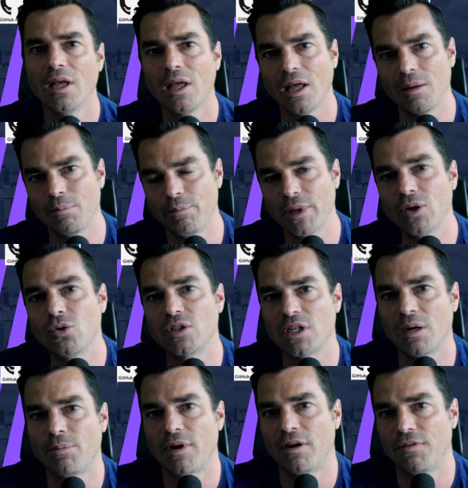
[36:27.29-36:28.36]
and build
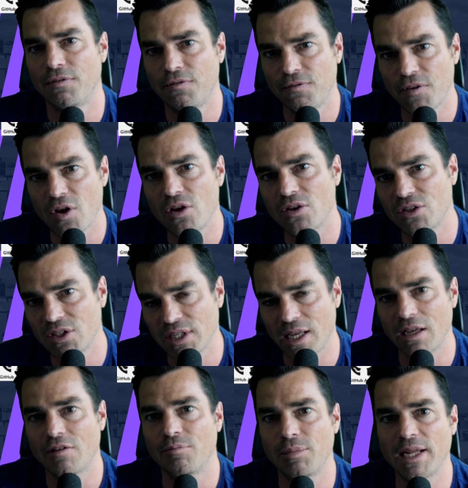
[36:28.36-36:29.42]
up our first set of